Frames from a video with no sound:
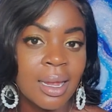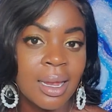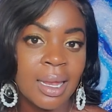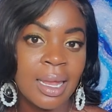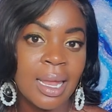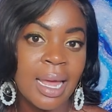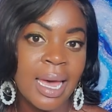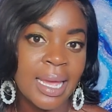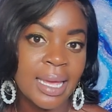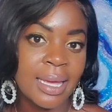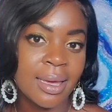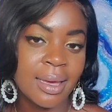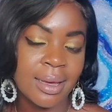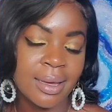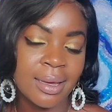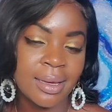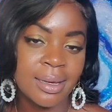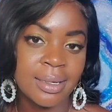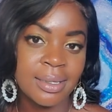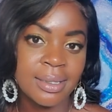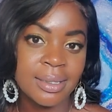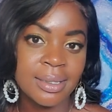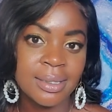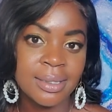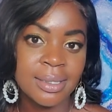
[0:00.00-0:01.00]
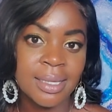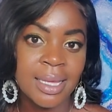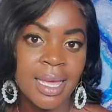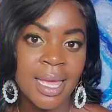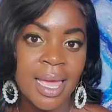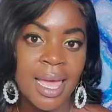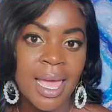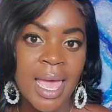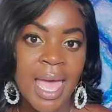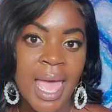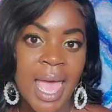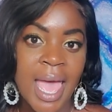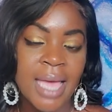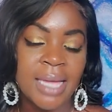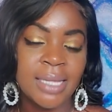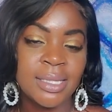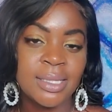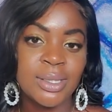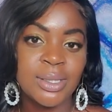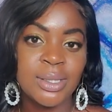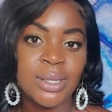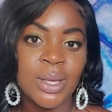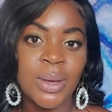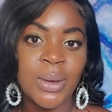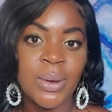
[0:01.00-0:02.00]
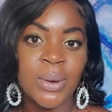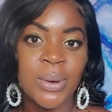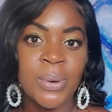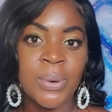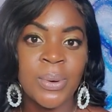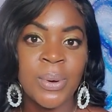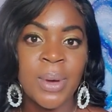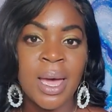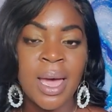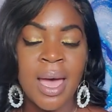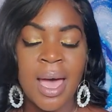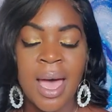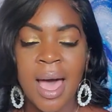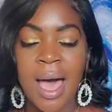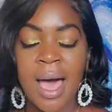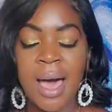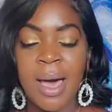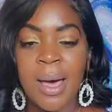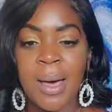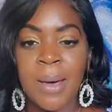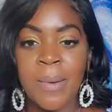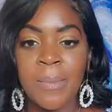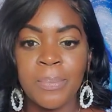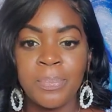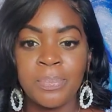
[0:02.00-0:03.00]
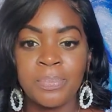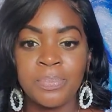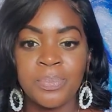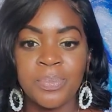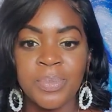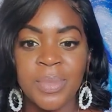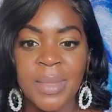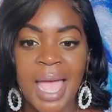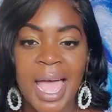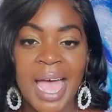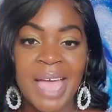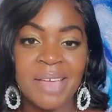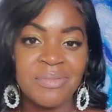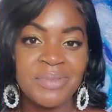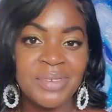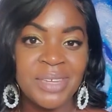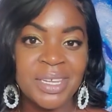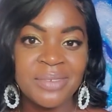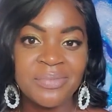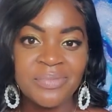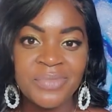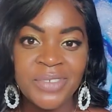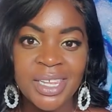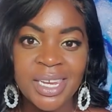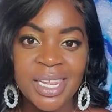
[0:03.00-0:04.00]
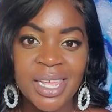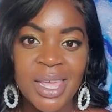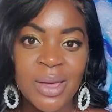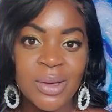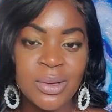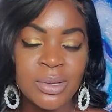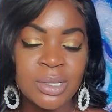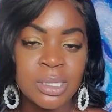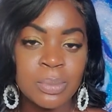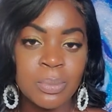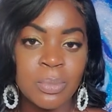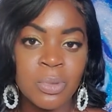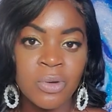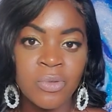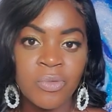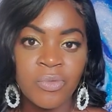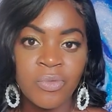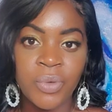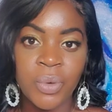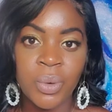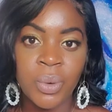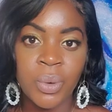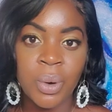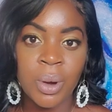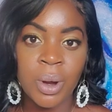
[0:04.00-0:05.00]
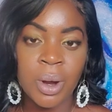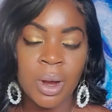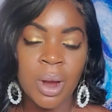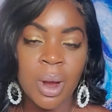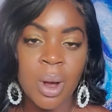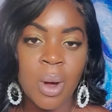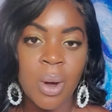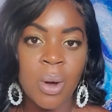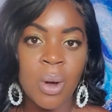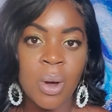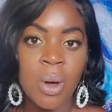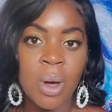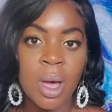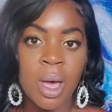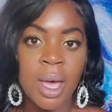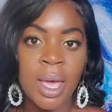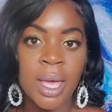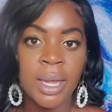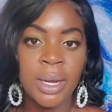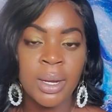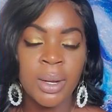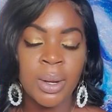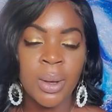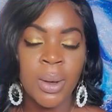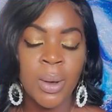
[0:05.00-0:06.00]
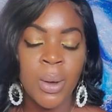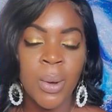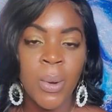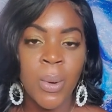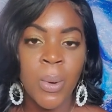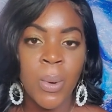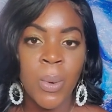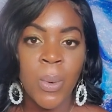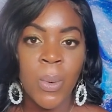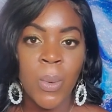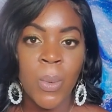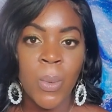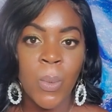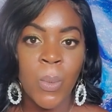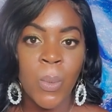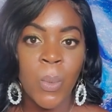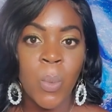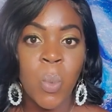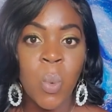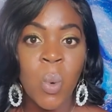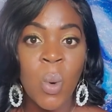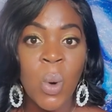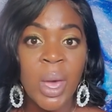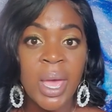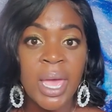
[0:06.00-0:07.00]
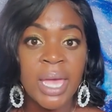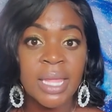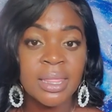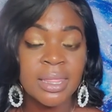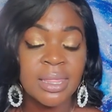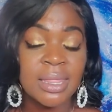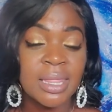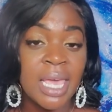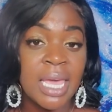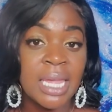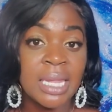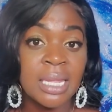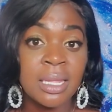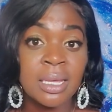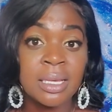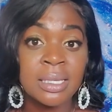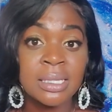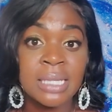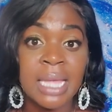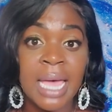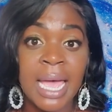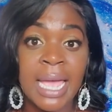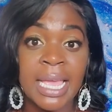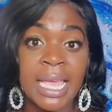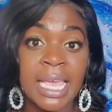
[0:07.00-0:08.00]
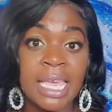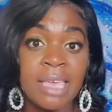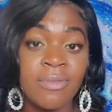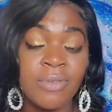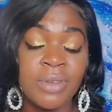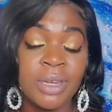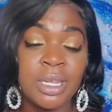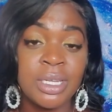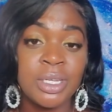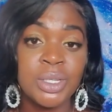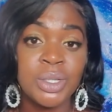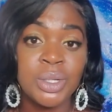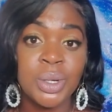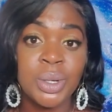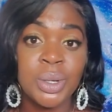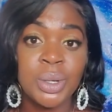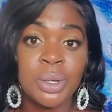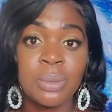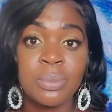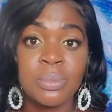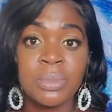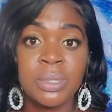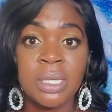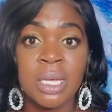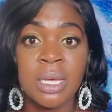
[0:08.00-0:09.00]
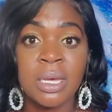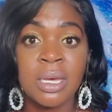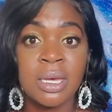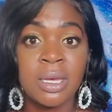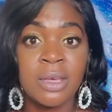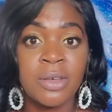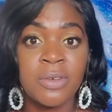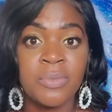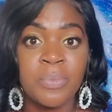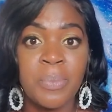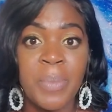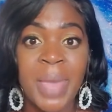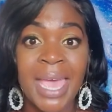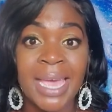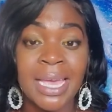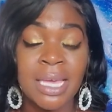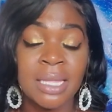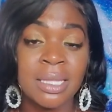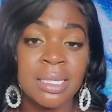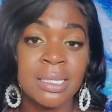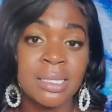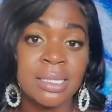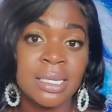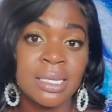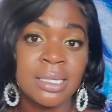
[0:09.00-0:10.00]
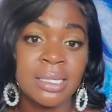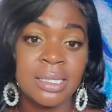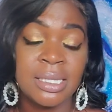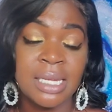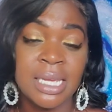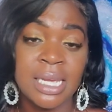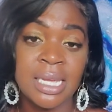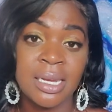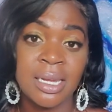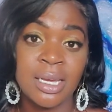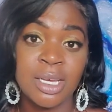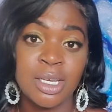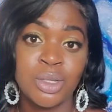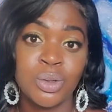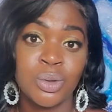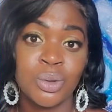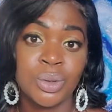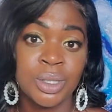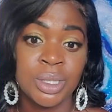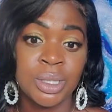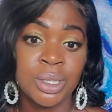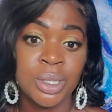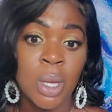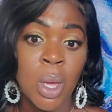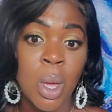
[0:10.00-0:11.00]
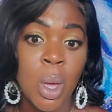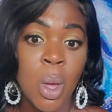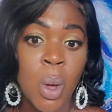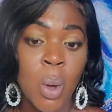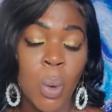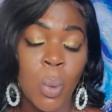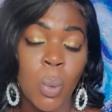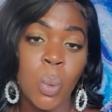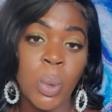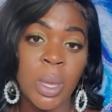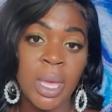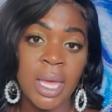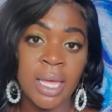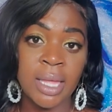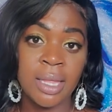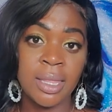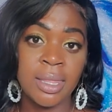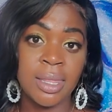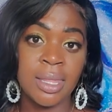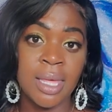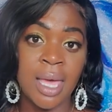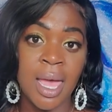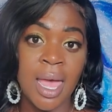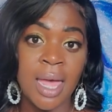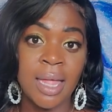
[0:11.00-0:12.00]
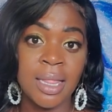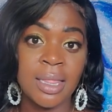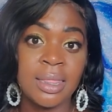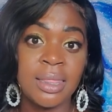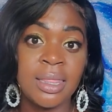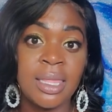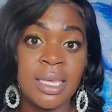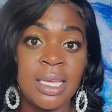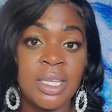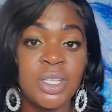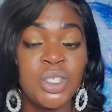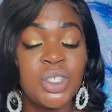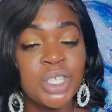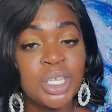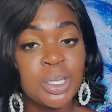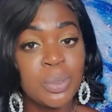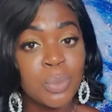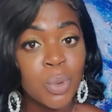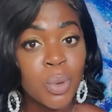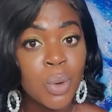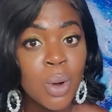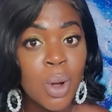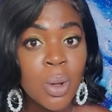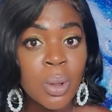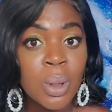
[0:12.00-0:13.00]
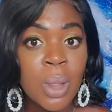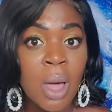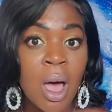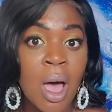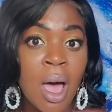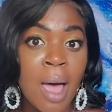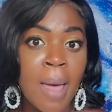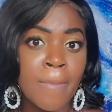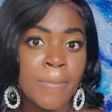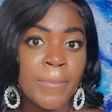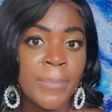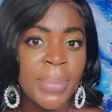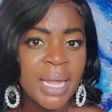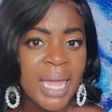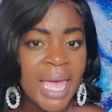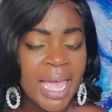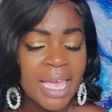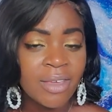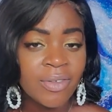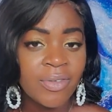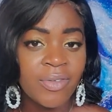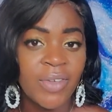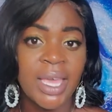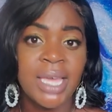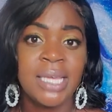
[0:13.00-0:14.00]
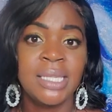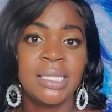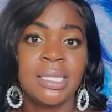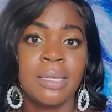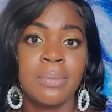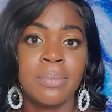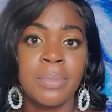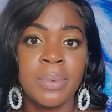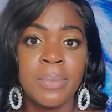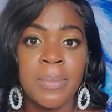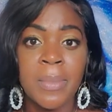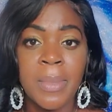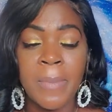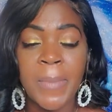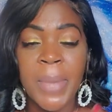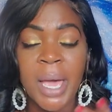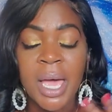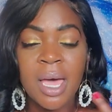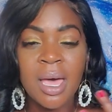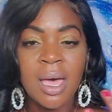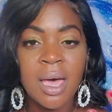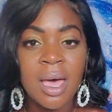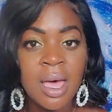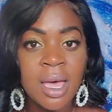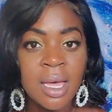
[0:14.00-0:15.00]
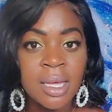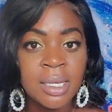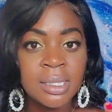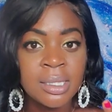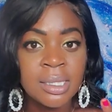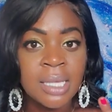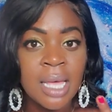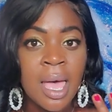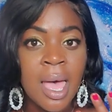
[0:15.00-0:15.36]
like us. And so I've done videos before on what that looks like, even in terms of back in the 1600s with the Jim Crow law and blackface. And because